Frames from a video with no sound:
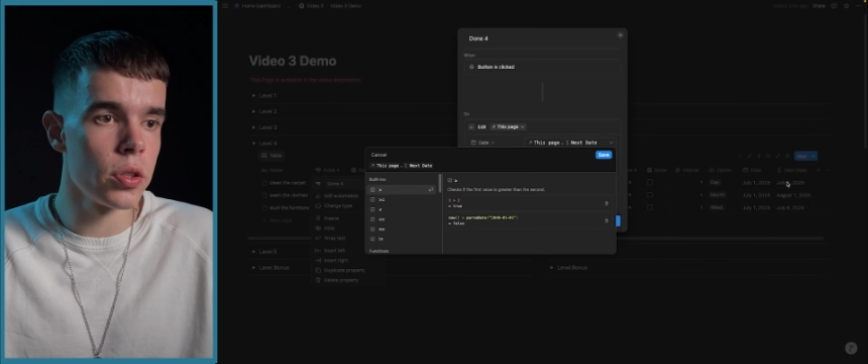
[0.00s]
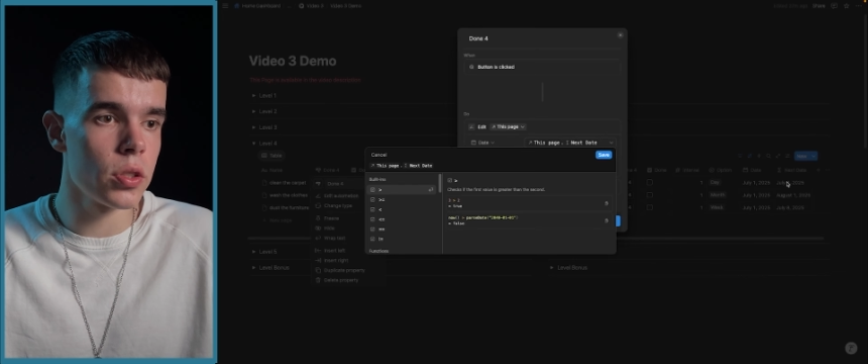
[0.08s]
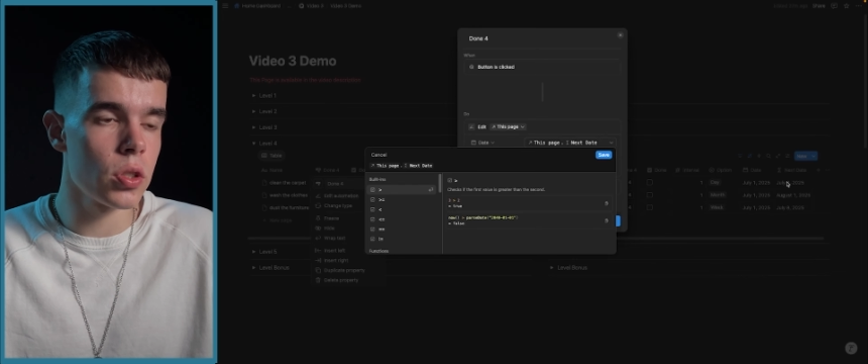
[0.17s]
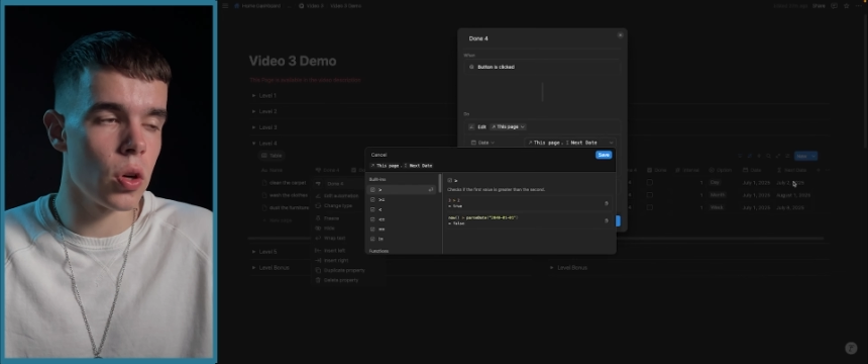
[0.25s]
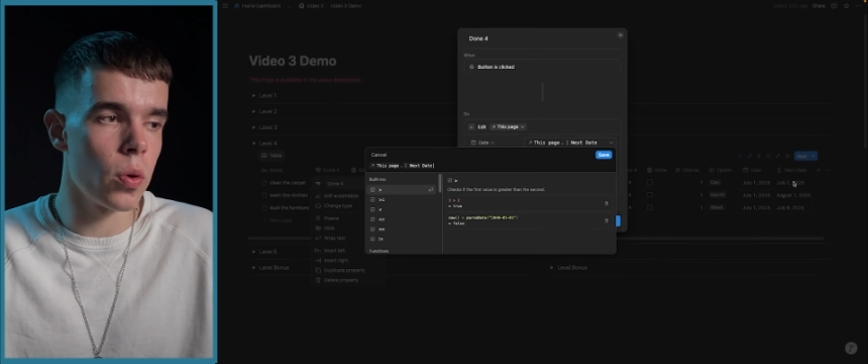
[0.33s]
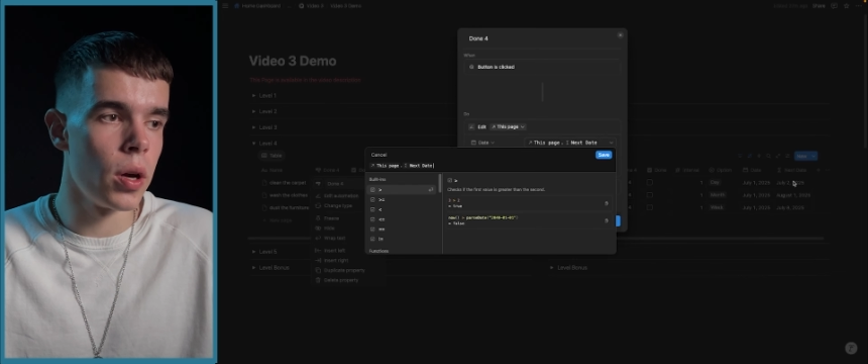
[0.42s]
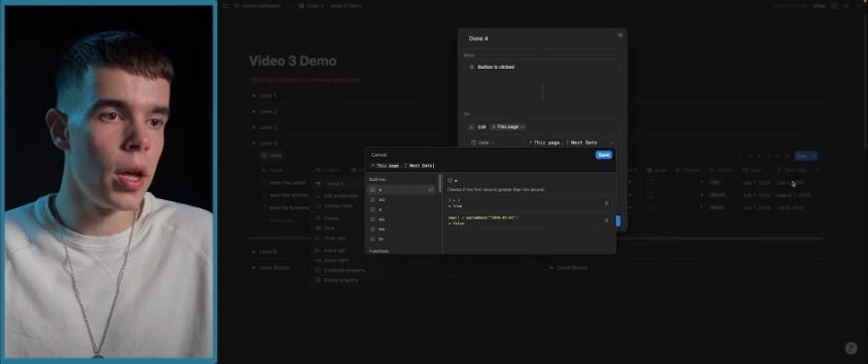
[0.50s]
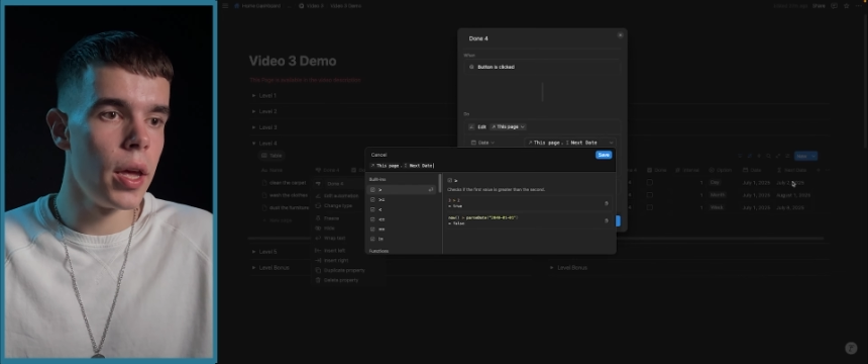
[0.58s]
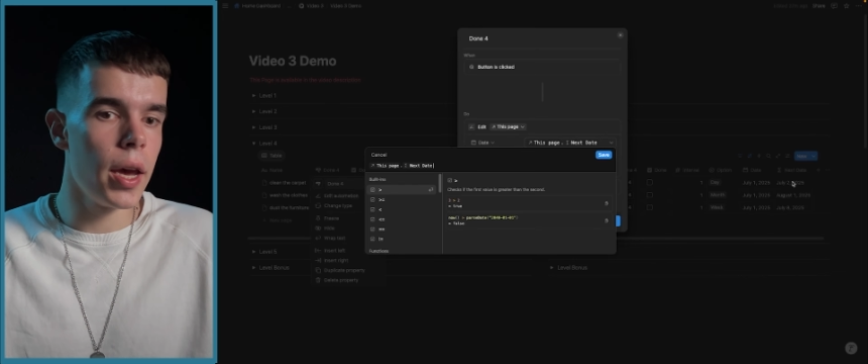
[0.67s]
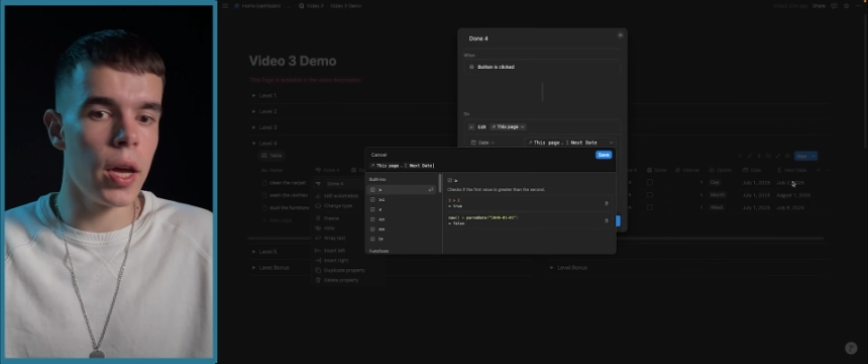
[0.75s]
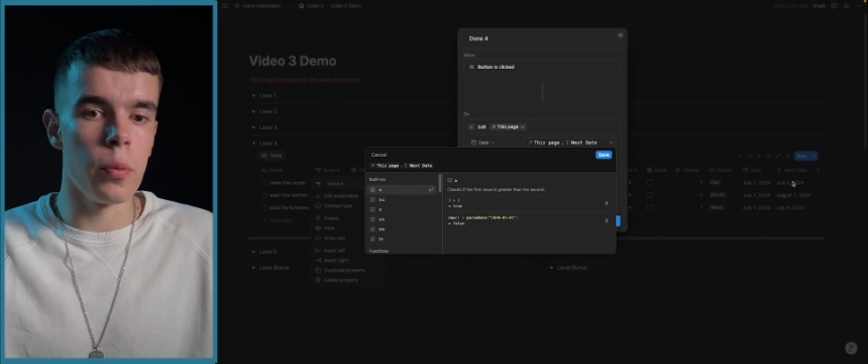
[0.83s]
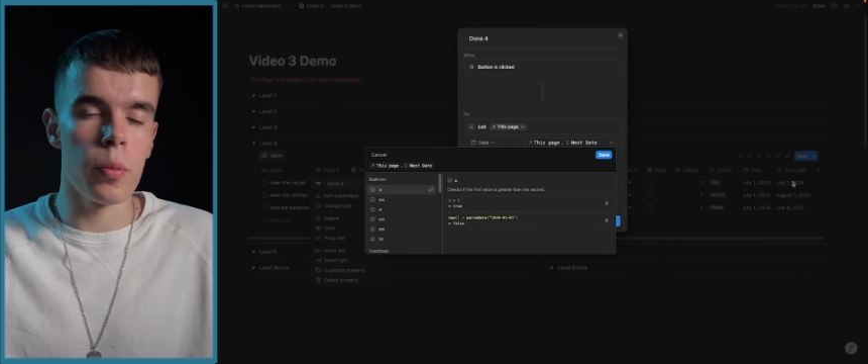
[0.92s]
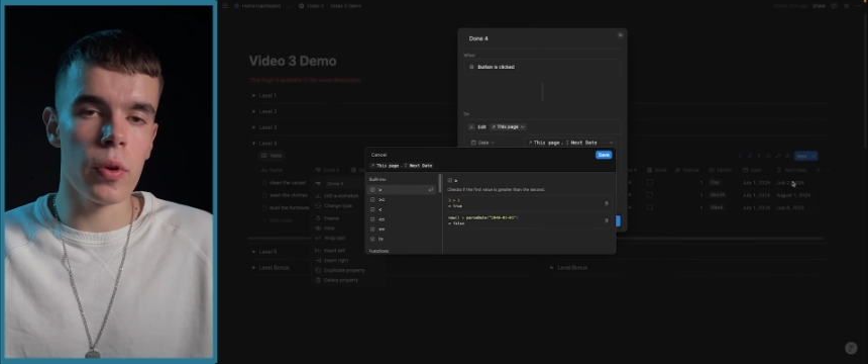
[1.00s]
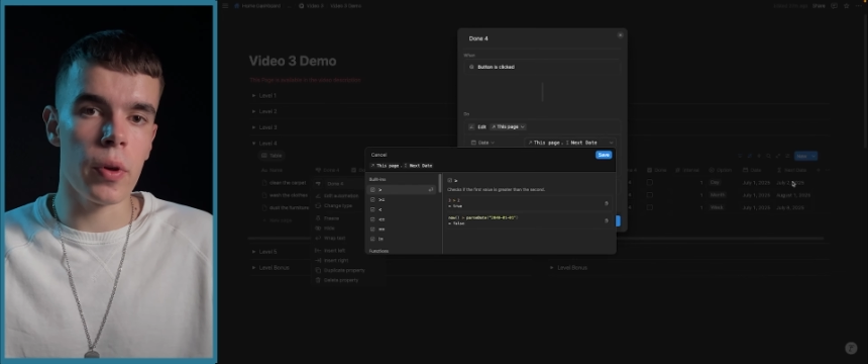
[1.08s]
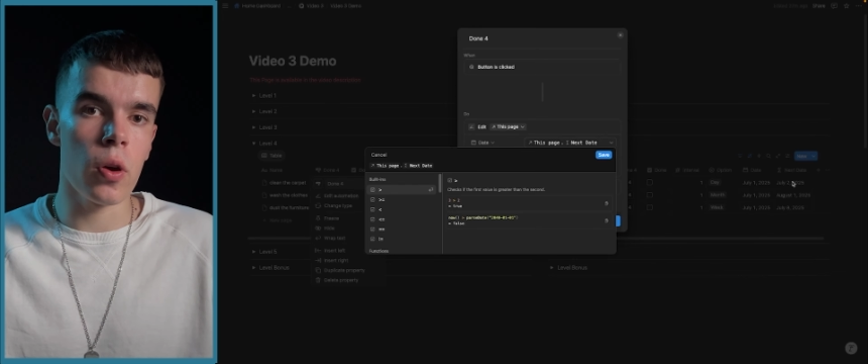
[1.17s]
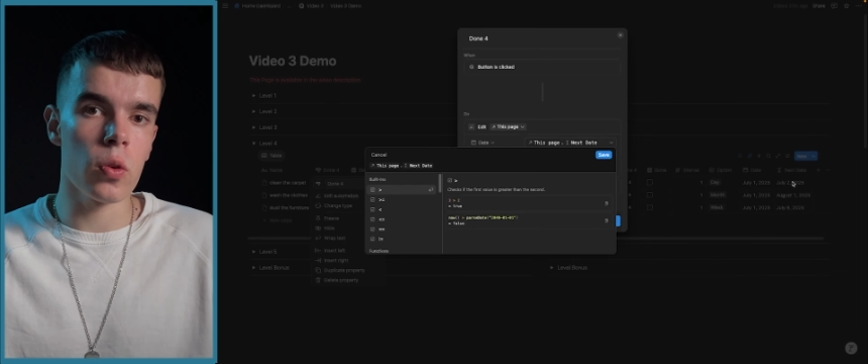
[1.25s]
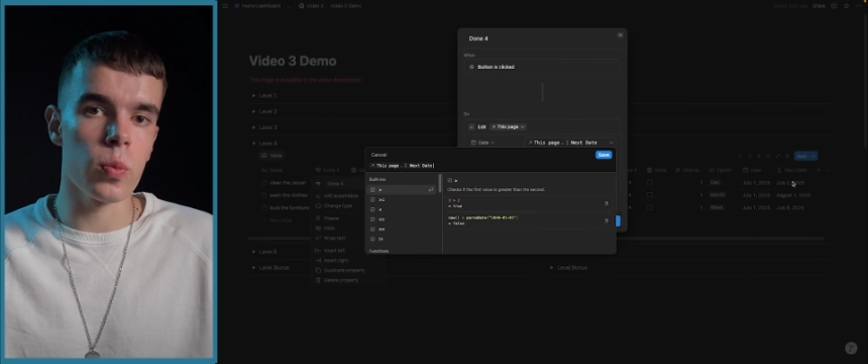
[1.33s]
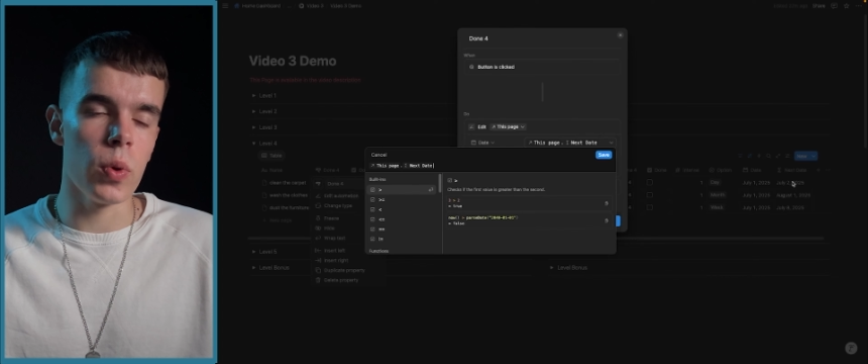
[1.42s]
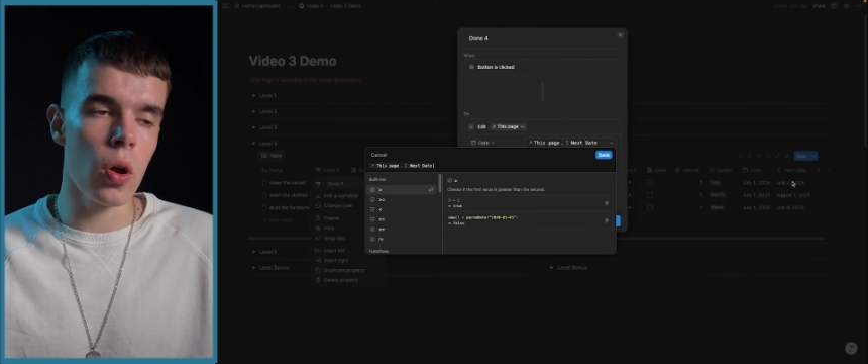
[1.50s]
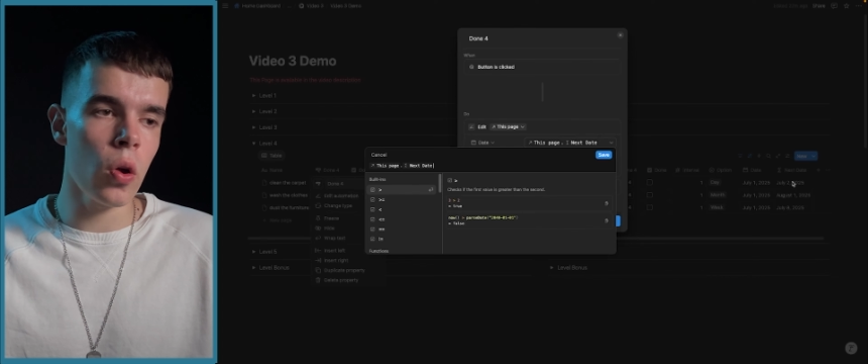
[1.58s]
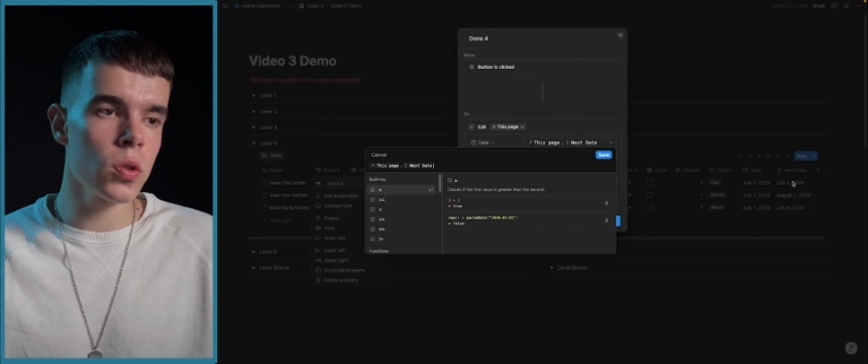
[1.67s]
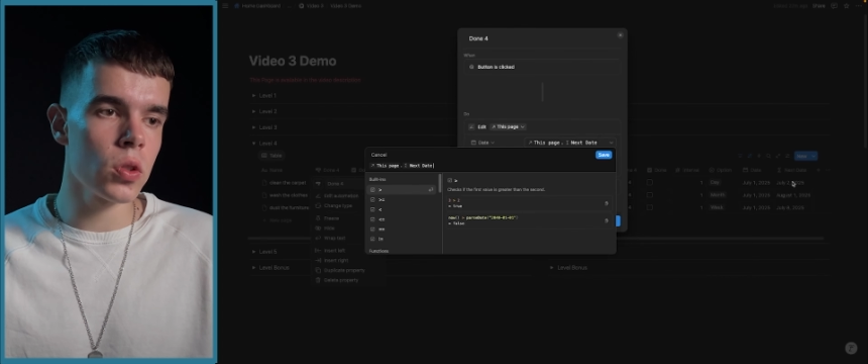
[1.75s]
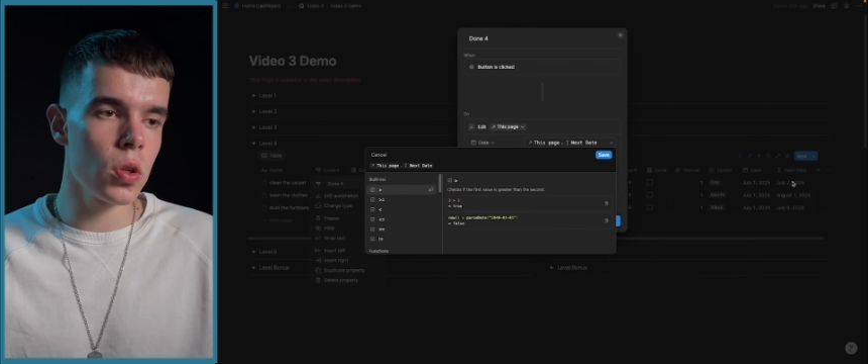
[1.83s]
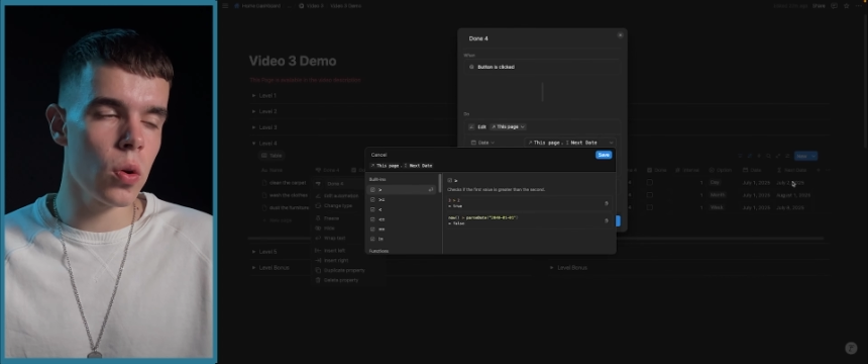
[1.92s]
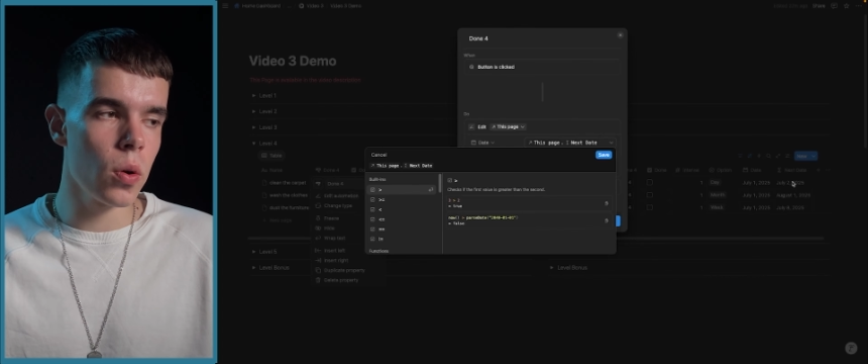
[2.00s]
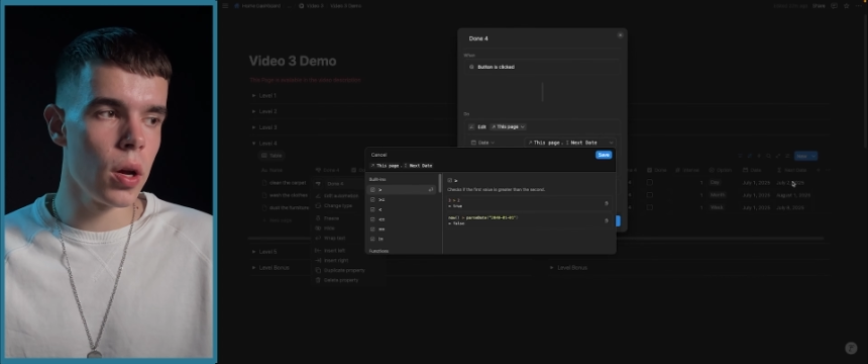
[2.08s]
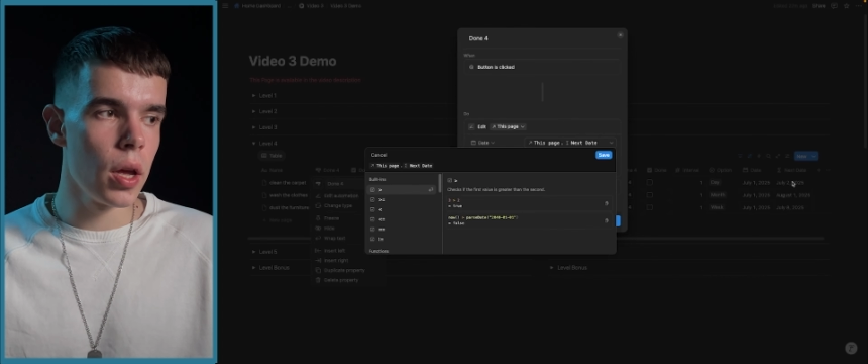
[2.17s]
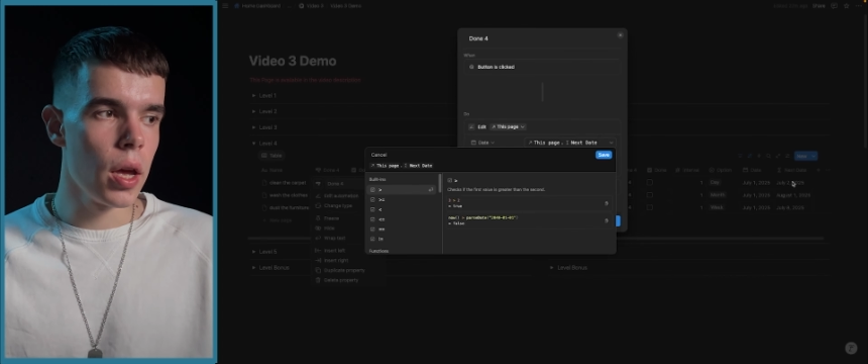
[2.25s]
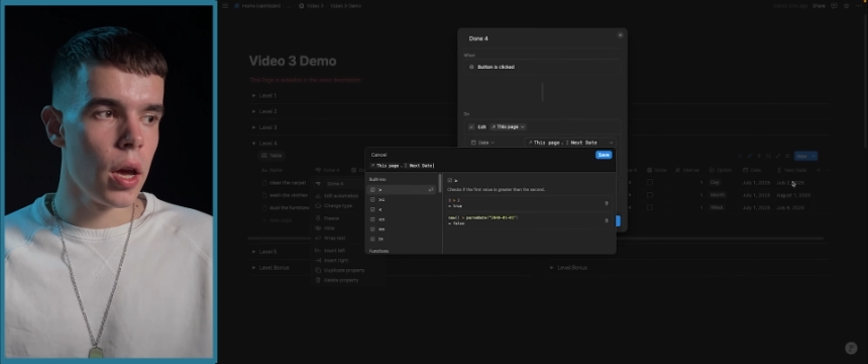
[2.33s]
So, and because we also